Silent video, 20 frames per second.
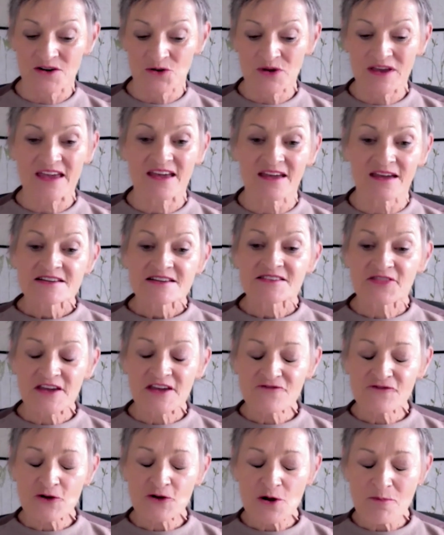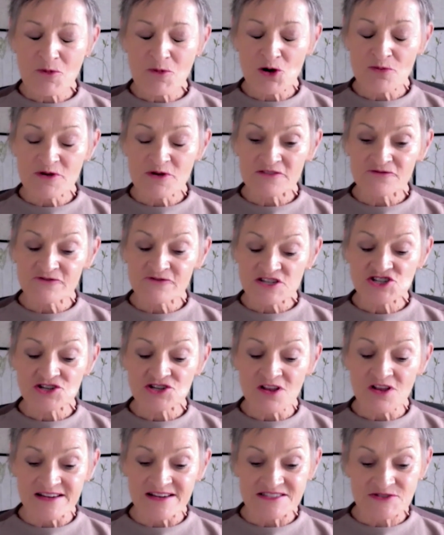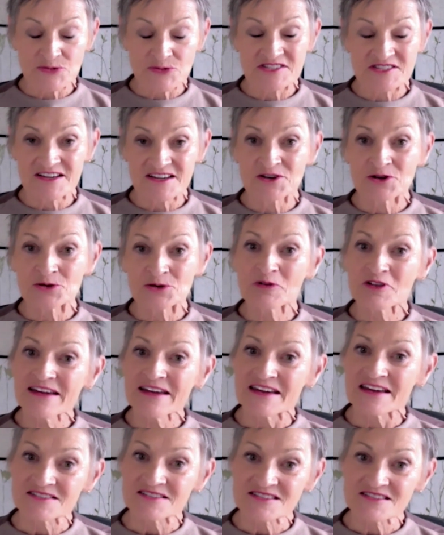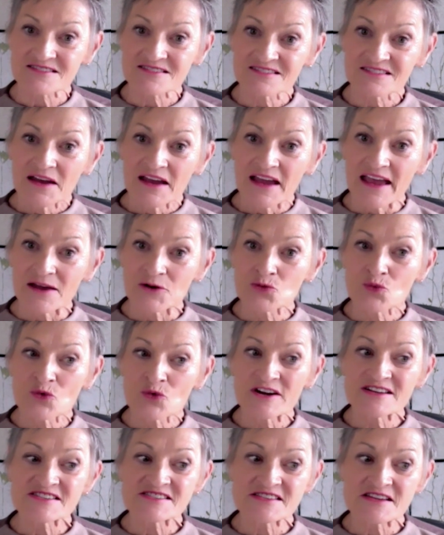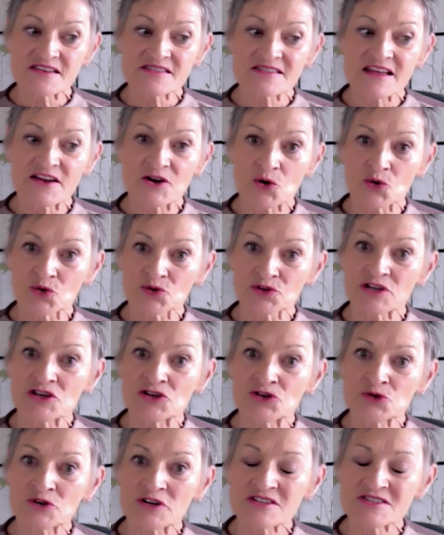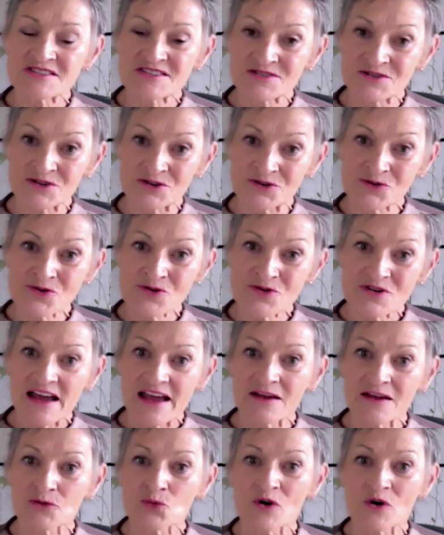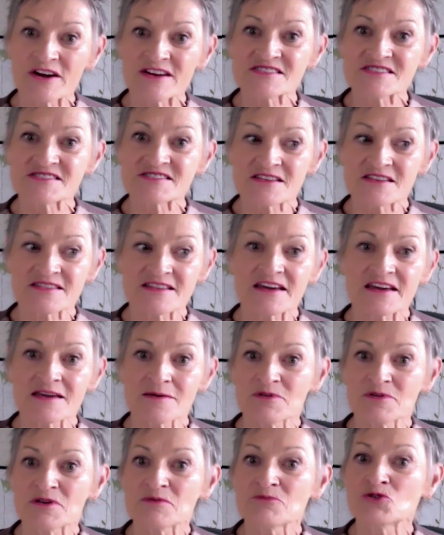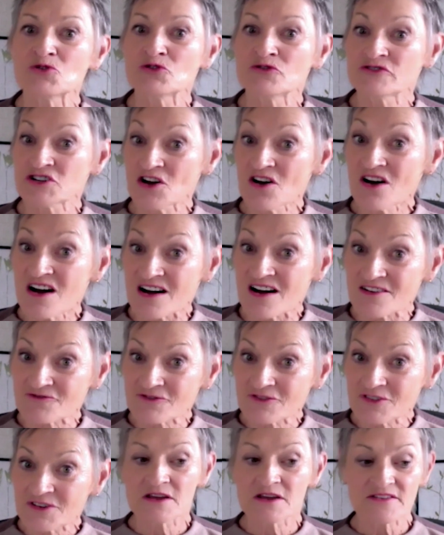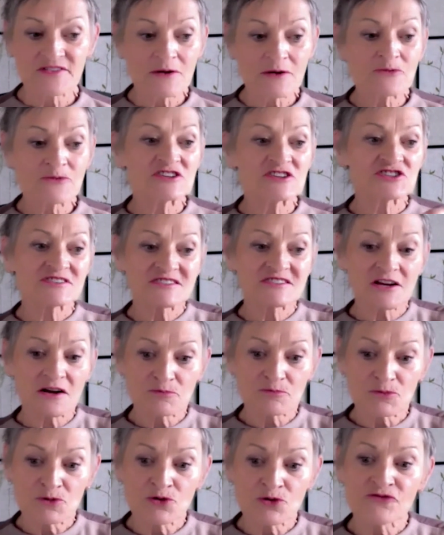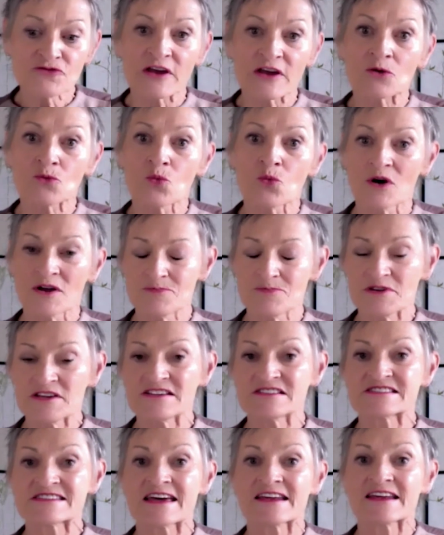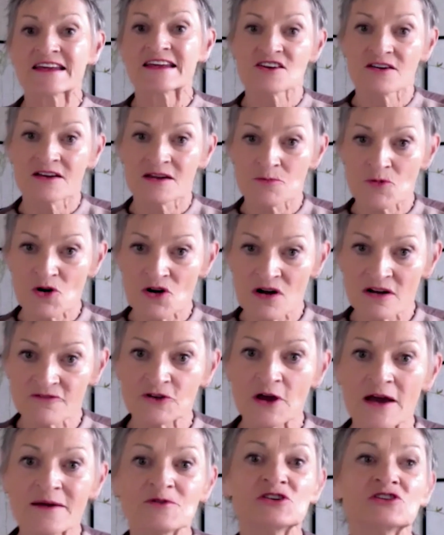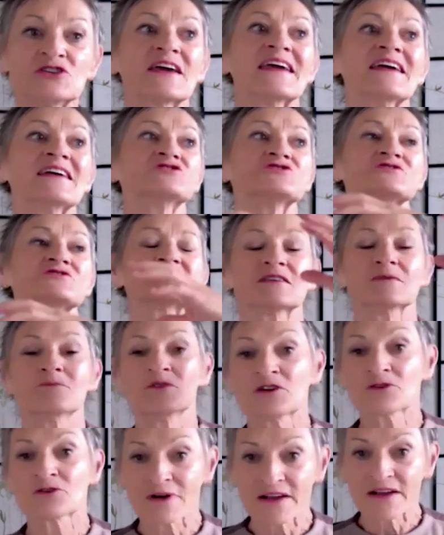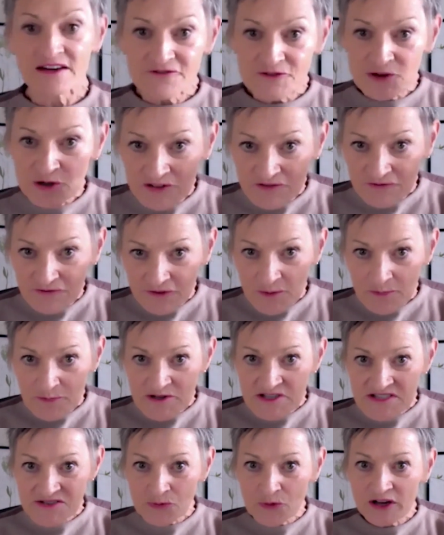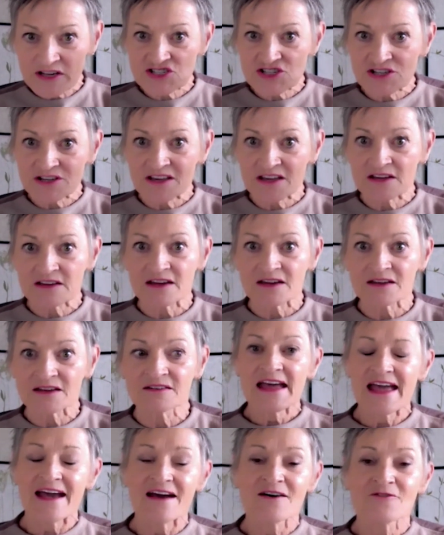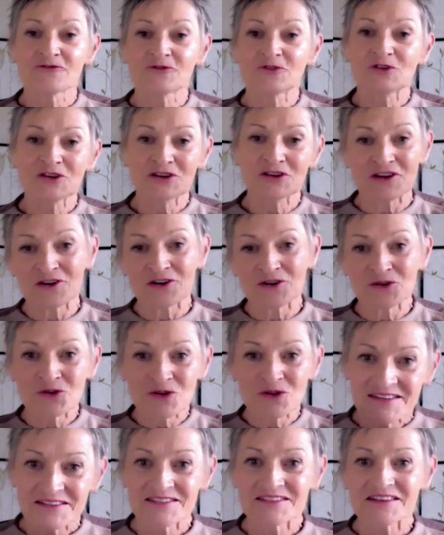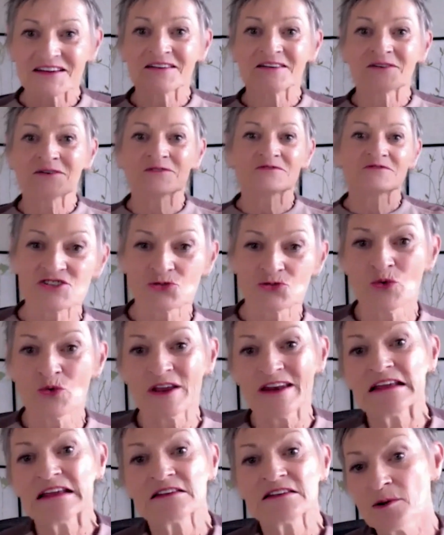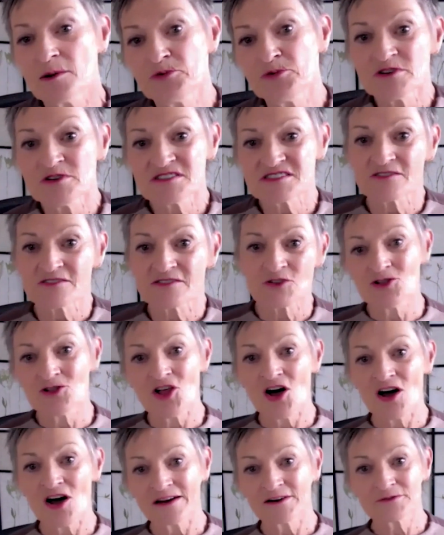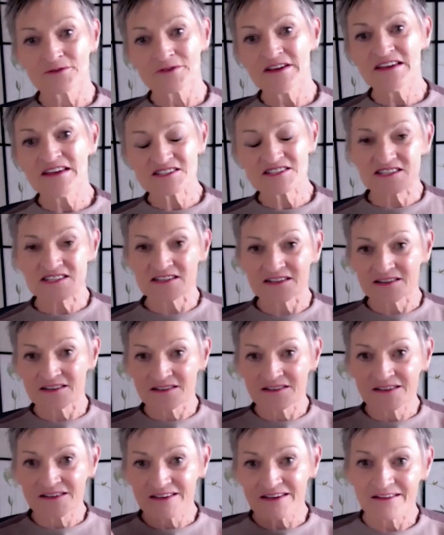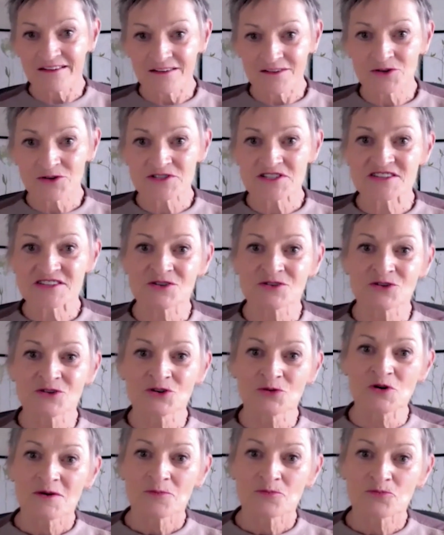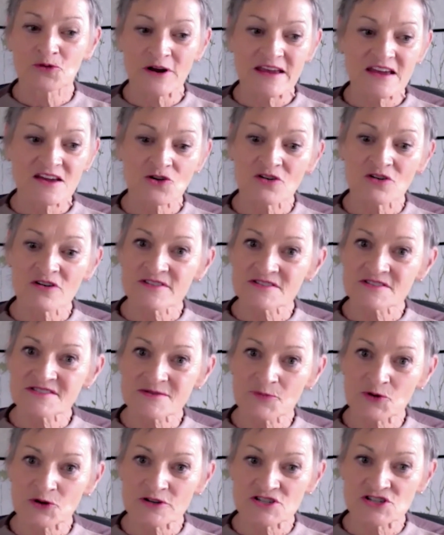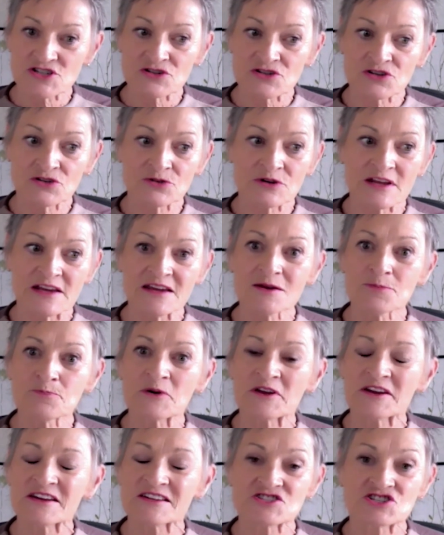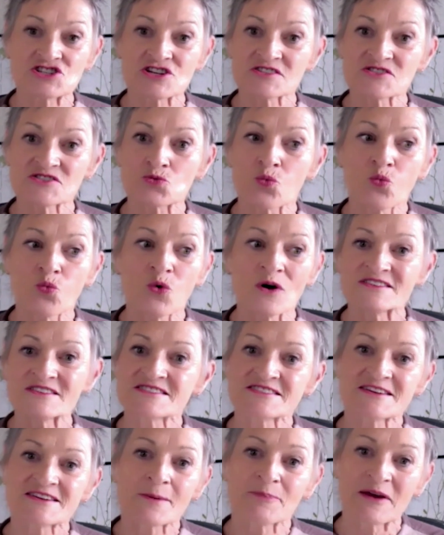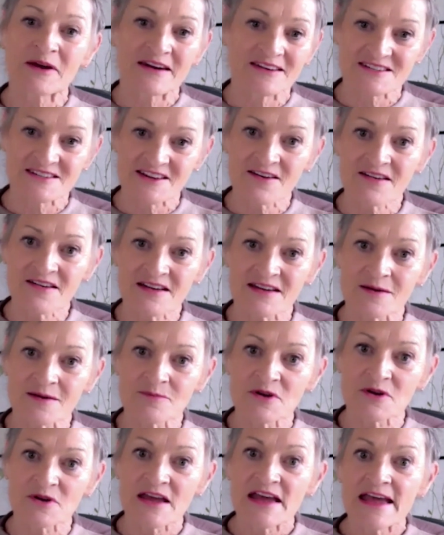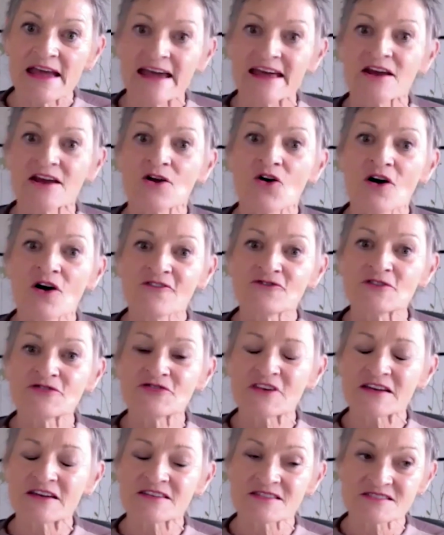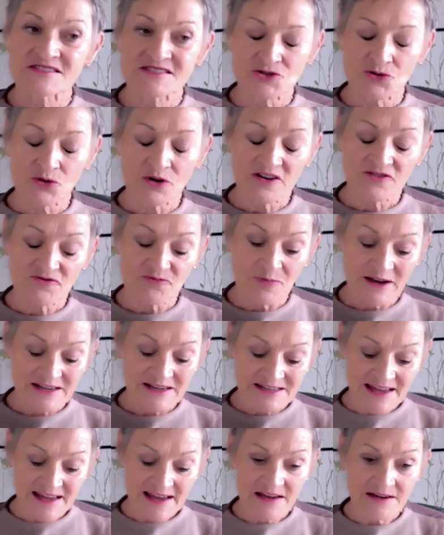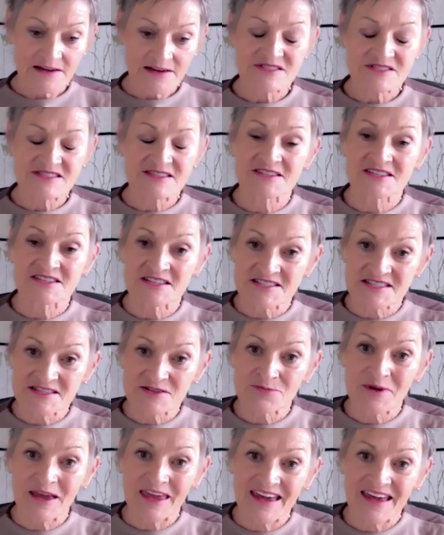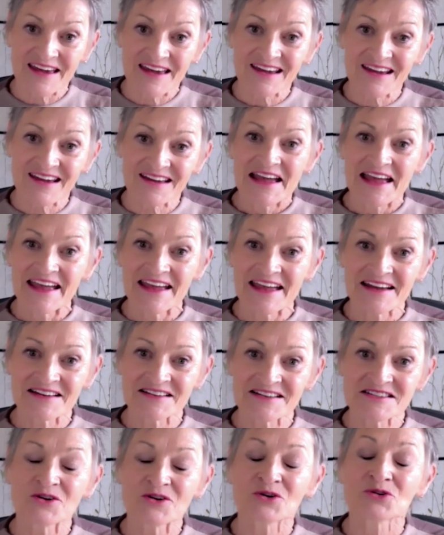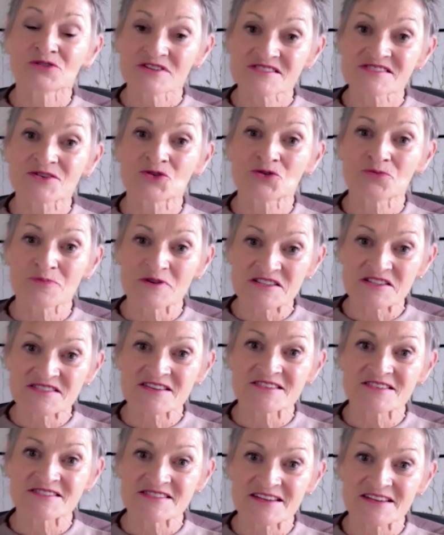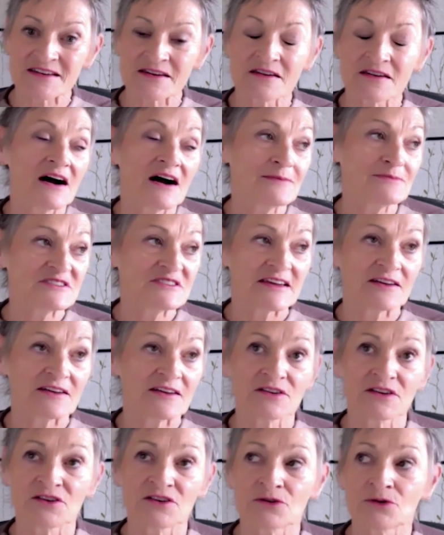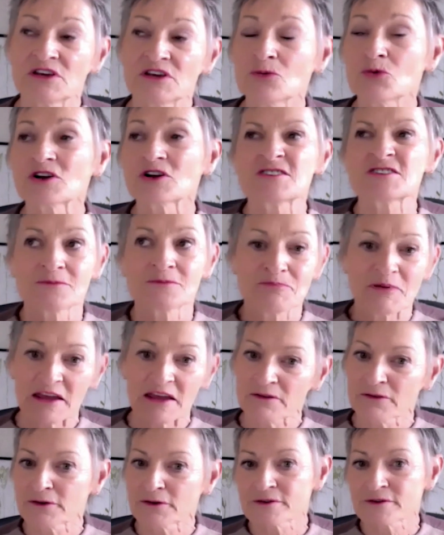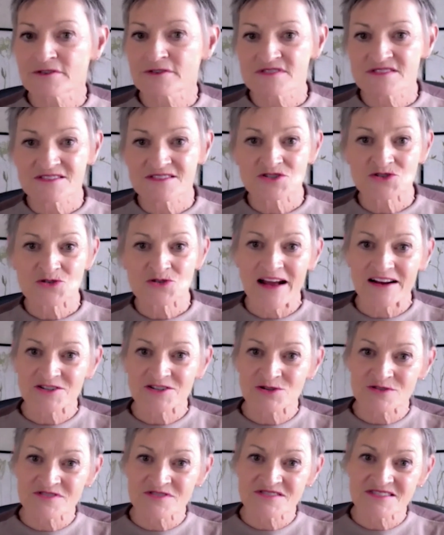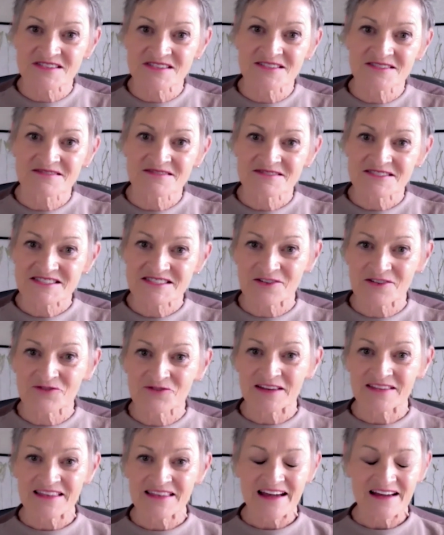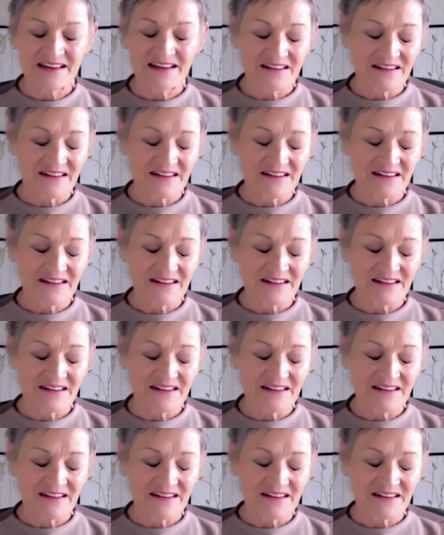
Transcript: Okay, think for a moment, visualize what's on your plate. And what is it that only you can do? And what is it that can be moved off? and then we just start moving one piece at a time off. I mean, you can't just, it'd be great if you could flip a switch and get and have, you know, the winning numbers of the lottery to, you know, to bring in all the support you need, but it's just one step at a time. And I often think of the story of my dad, who was a diesel mechanic and he owned his own business. And I'm telling you, he worked on balers and tractors and stuff like that.